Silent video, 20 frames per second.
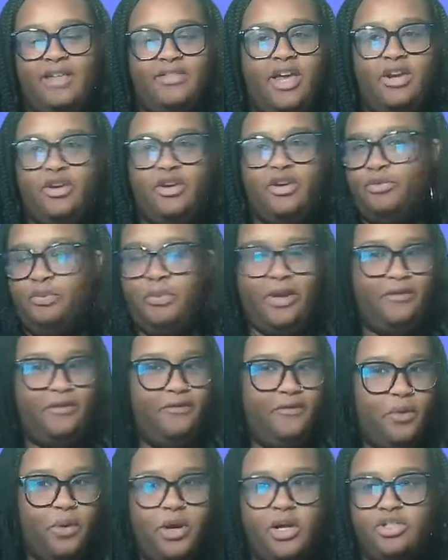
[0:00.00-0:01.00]
that are
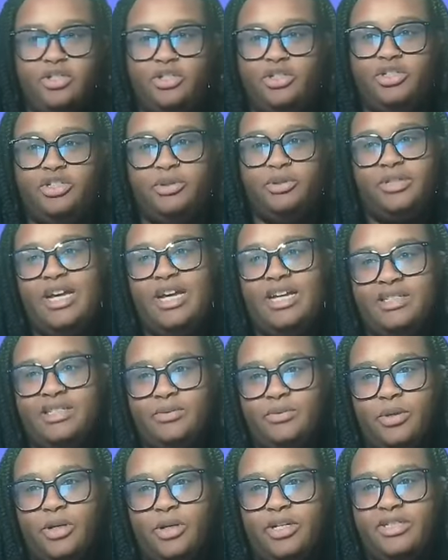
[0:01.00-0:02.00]
like 400 to
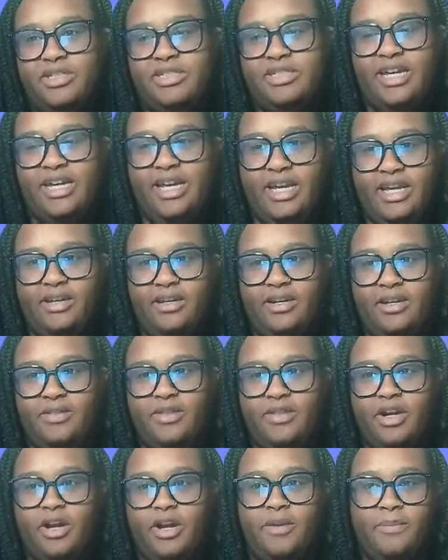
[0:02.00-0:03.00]
1,000 words in
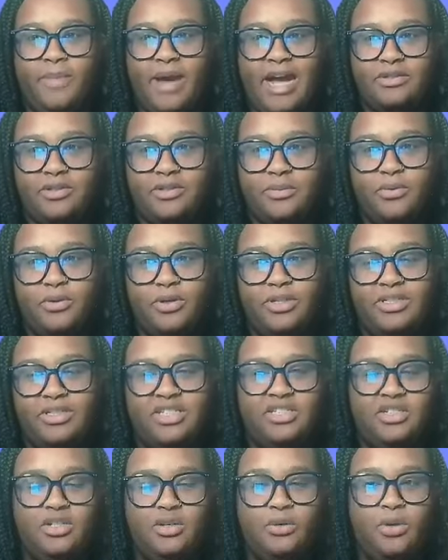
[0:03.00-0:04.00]
their impact reports
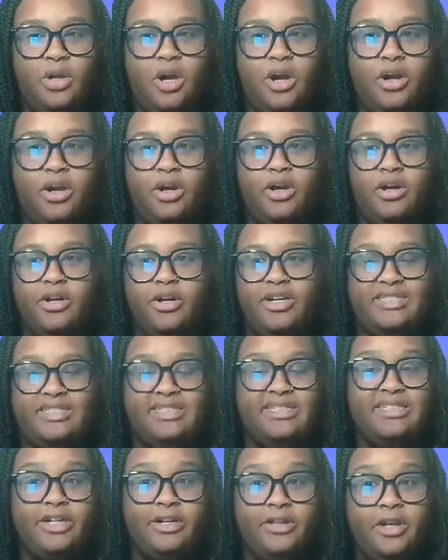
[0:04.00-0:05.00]
is no longer
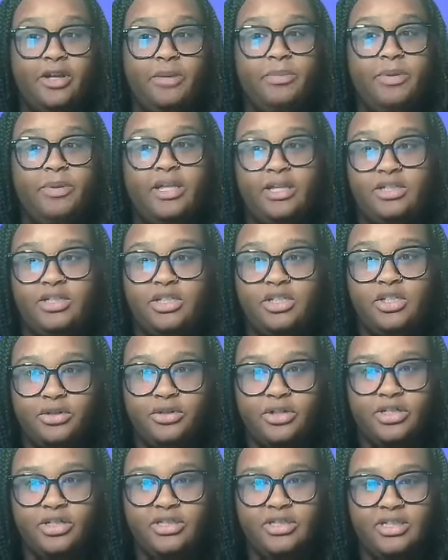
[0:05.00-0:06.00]
necessarily appealing to
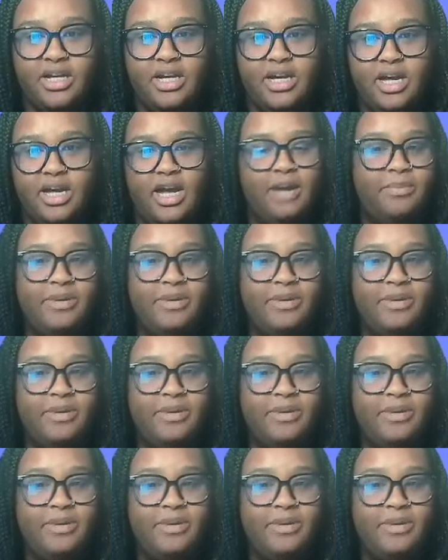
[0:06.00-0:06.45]
donors,